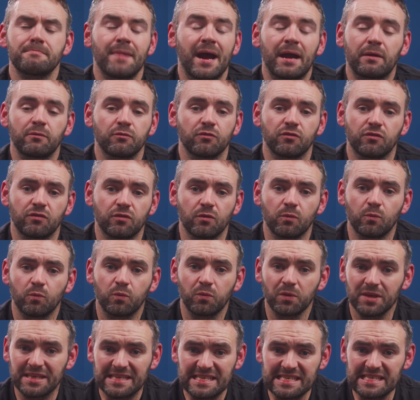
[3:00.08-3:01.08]
mounts that
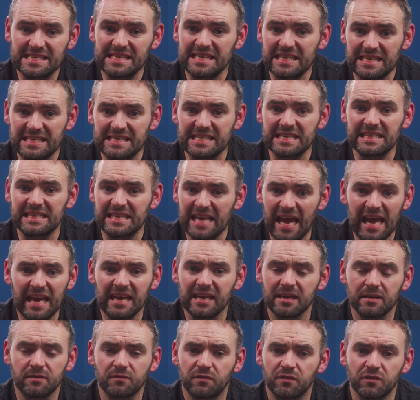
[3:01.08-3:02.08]
we see
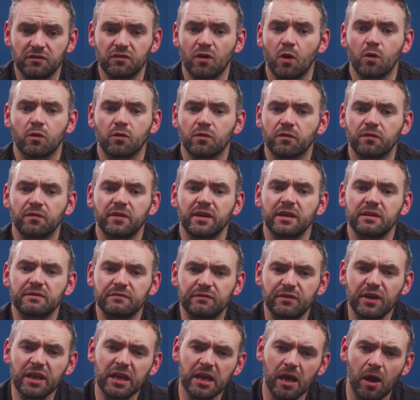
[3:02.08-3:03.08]
today in photography and
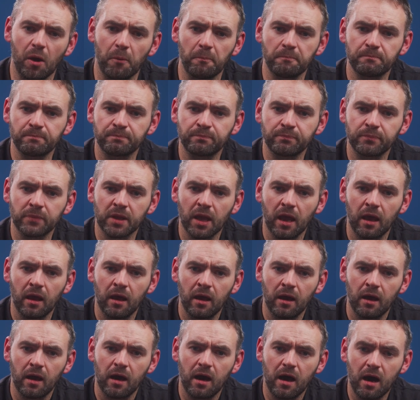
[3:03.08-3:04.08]
video.
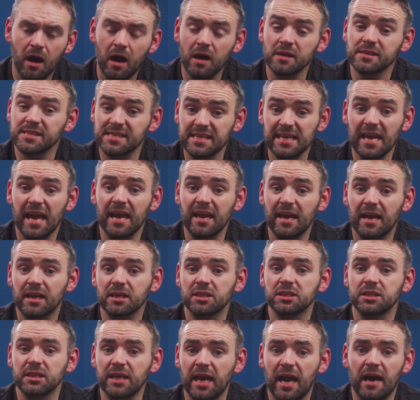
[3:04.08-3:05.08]
R C A
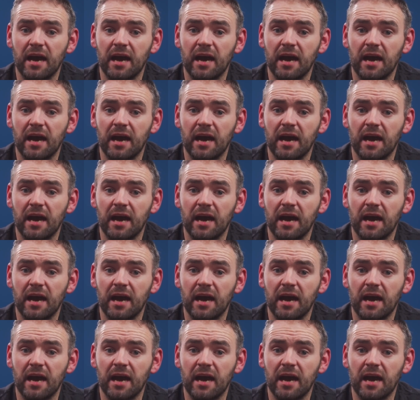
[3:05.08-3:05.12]
actually